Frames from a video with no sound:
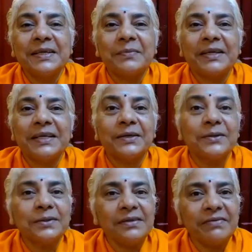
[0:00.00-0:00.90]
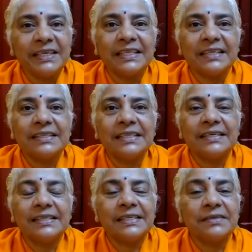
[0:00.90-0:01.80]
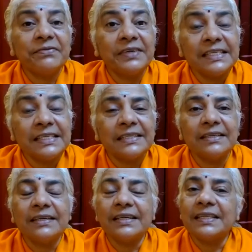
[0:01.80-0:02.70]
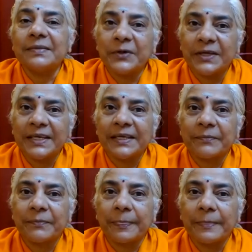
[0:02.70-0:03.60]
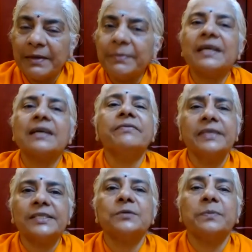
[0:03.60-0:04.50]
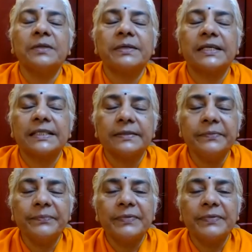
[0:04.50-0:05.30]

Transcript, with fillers: by all Vedantins the first thing in the morning, maybe after Suprabhatam,